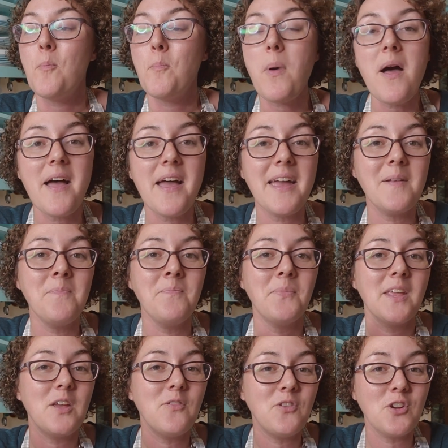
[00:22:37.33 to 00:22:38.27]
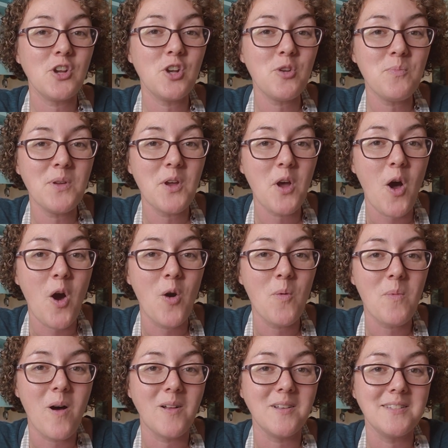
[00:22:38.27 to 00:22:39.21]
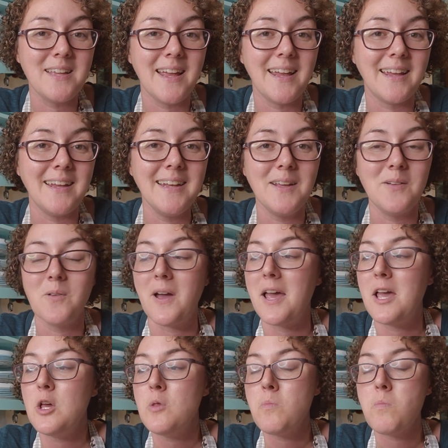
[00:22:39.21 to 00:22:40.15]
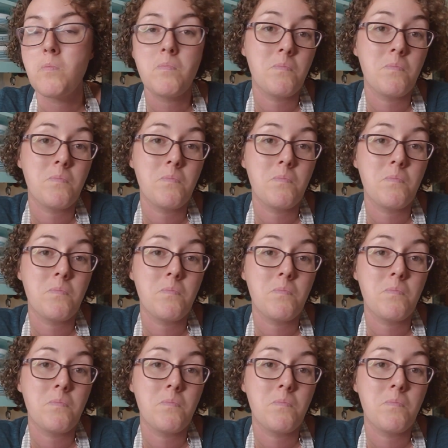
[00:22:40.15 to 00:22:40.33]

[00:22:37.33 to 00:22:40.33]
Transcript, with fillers: But if you're going to be home all day anyway,